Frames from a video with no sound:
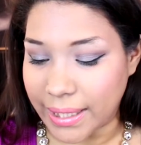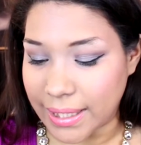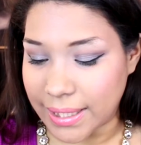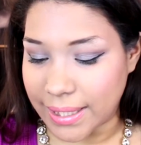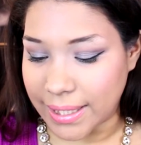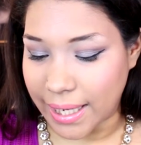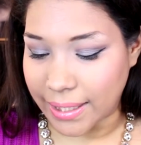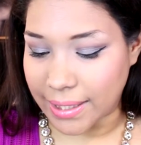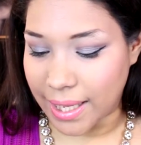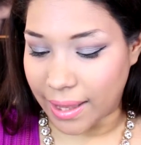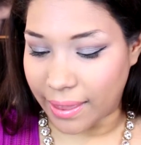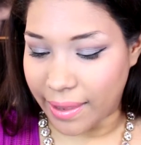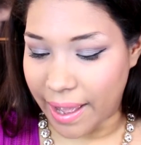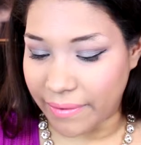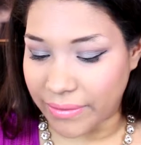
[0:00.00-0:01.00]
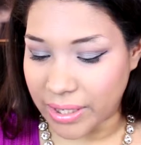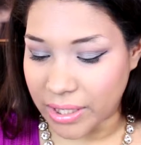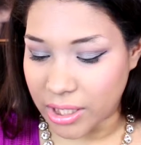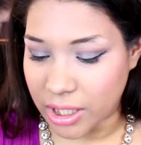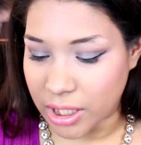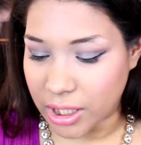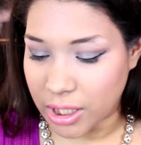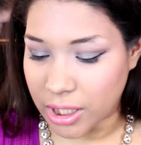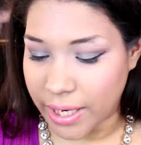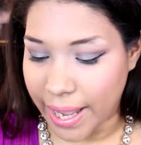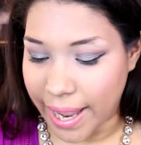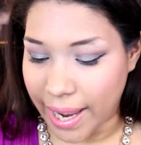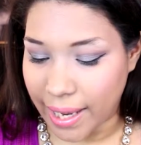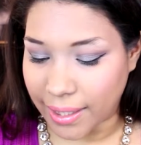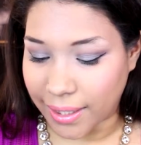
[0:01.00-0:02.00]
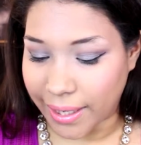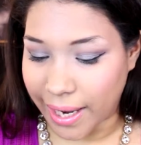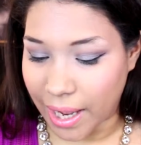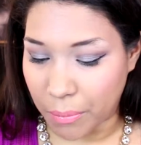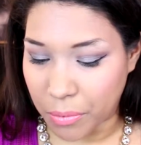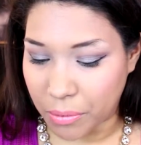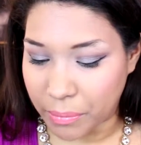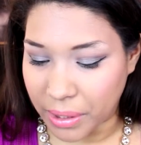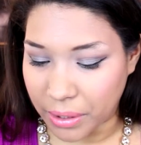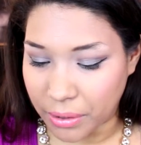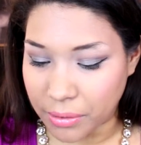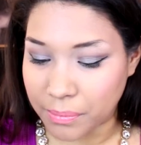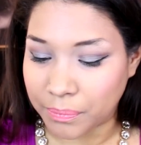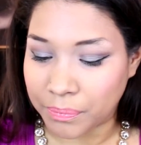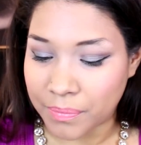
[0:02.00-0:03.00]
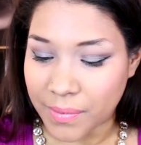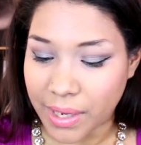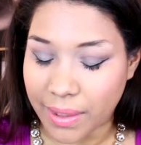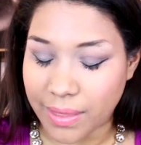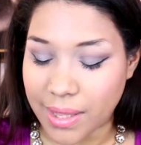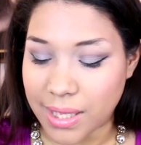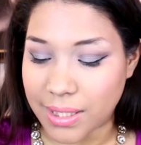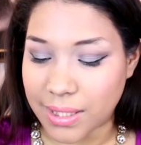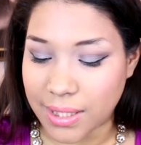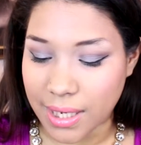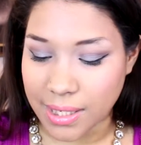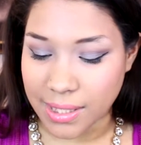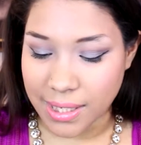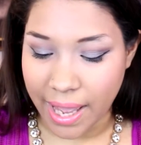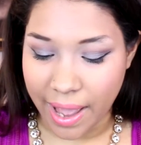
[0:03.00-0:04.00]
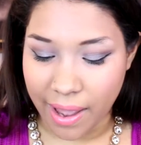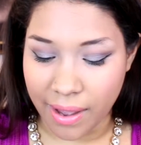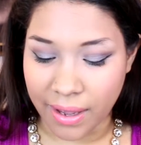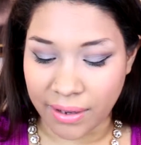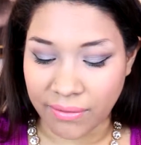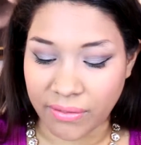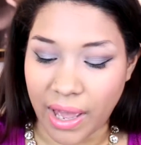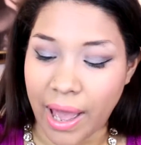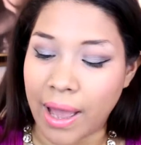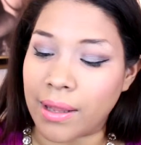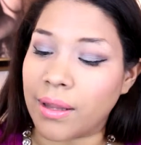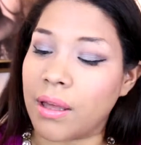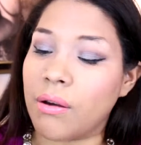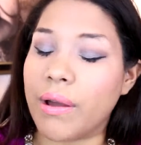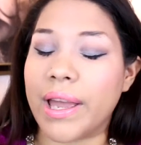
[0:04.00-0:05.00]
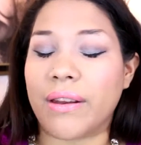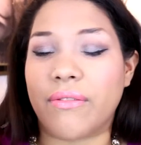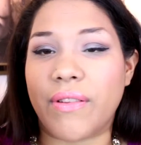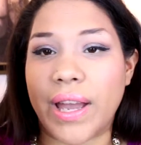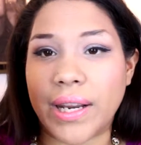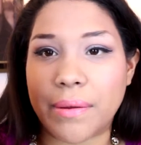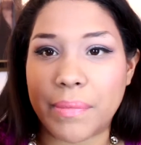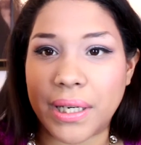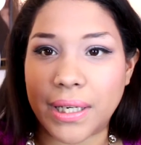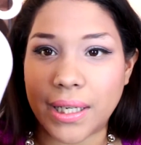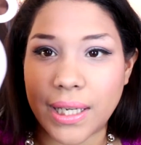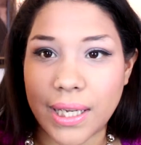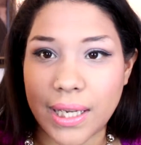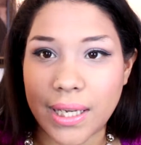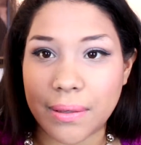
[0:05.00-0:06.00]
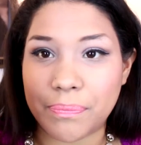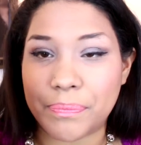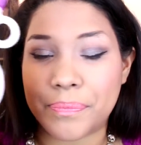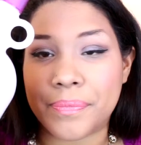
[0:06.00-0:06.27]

in the scent Lavender and Chamomile. This does have aloe and vitamin E.